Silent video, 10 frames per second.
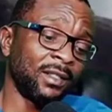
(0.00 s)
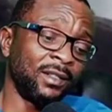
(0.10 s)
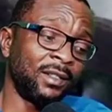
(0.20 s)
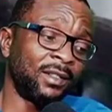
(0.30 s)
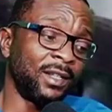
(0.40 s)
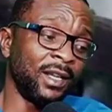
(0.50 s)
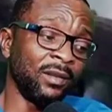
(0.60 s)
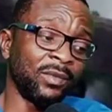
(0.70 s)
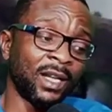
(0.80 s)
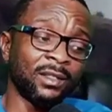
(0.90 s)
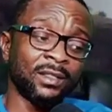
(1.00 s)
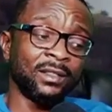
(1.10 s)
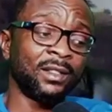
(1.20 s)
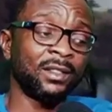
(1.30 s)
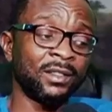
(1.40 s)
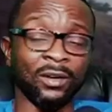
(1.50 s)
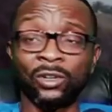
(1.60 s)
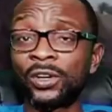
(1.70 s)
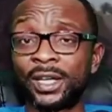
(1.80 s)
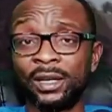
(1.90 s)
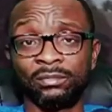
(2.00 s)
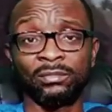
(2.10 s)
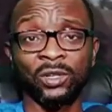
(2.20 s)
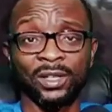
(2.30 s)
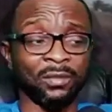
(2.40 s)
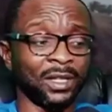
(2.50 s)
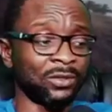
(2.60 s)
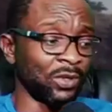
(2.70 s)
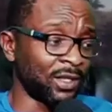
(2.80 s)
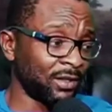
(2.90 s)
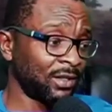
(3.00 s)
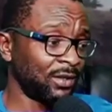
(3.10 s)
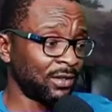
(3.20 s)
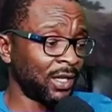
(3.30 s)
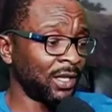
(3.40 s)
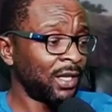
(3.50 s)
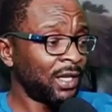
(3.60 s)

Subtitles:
this game as it is now, not game as it is, right?